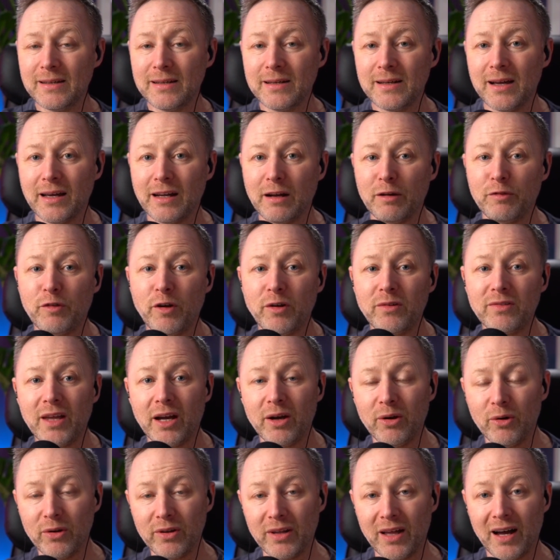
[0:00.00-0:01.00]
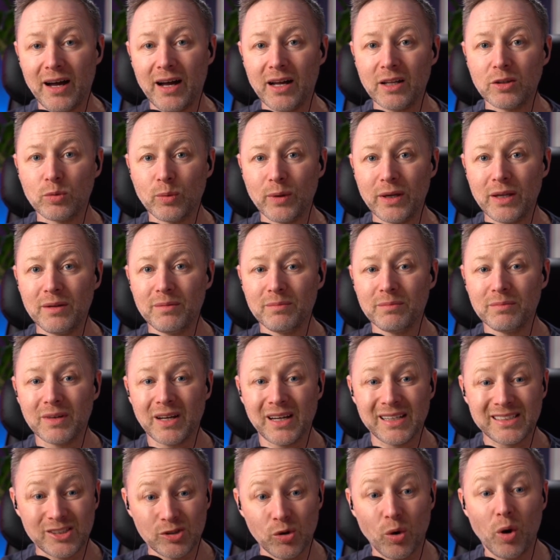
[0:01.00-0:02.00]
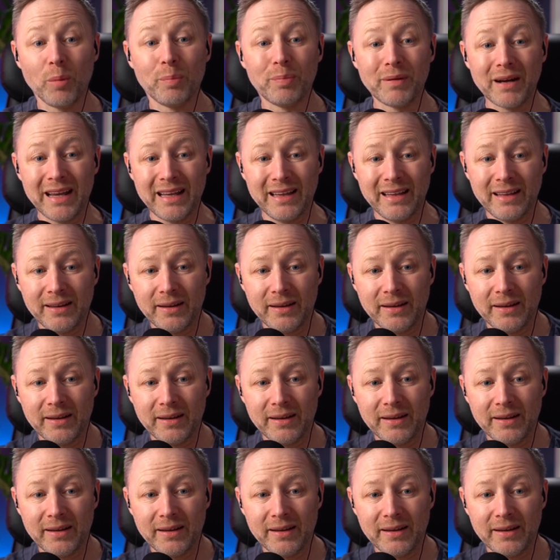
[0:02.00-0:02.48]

And I found that out the hard way. I saw a brain.